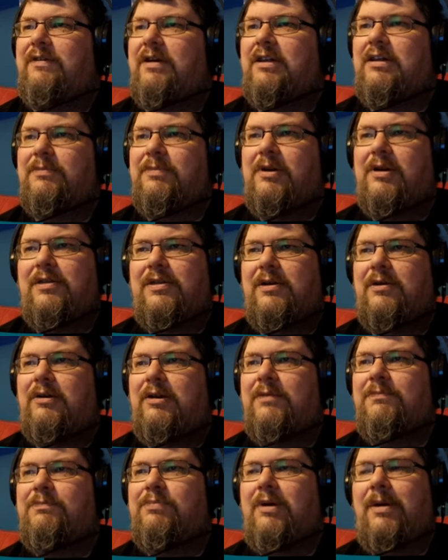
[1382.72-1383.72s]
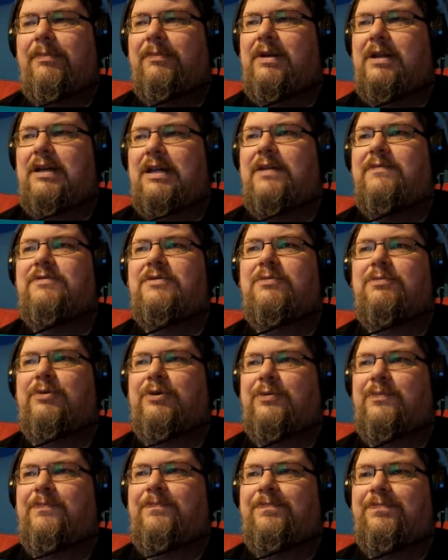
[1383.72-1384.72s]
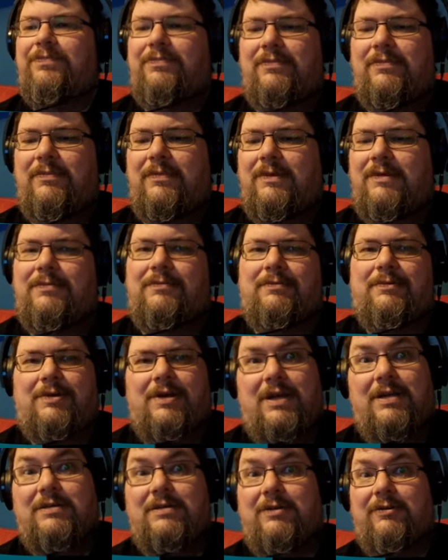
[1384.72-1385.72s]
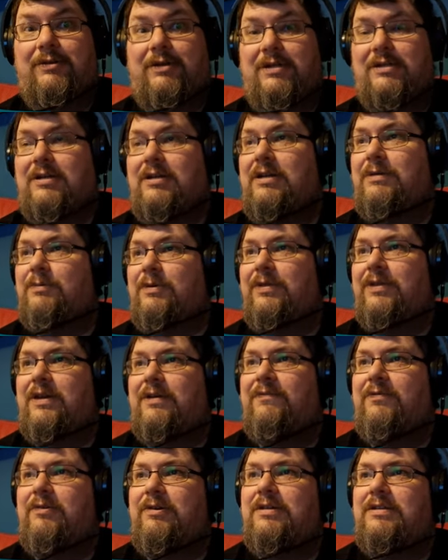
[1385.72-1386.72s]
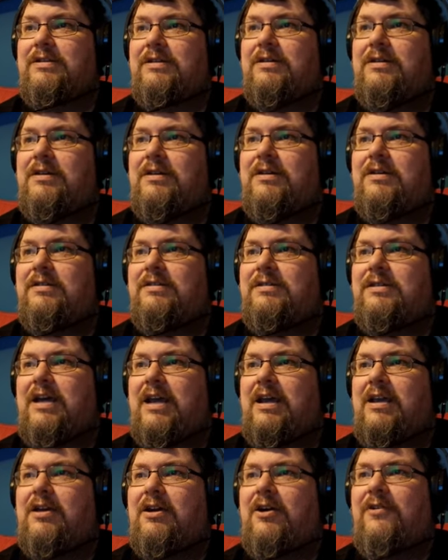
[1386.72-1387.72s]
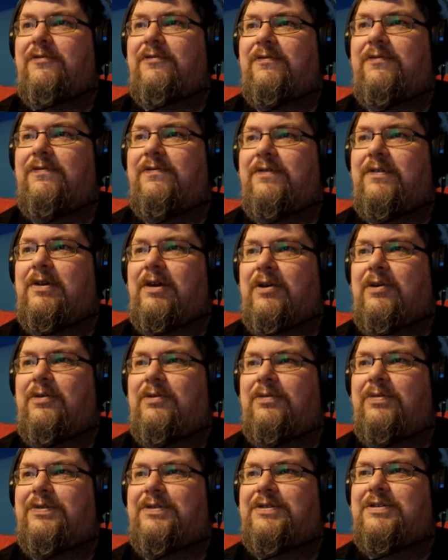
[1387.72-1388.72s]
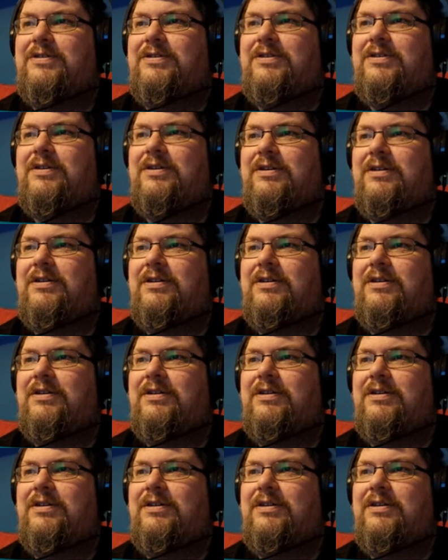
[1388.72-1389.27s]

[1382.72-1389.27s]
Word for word: further, Bolitho abruptly leaves the room. Okay, so there's only one thing for it. Take off clothes.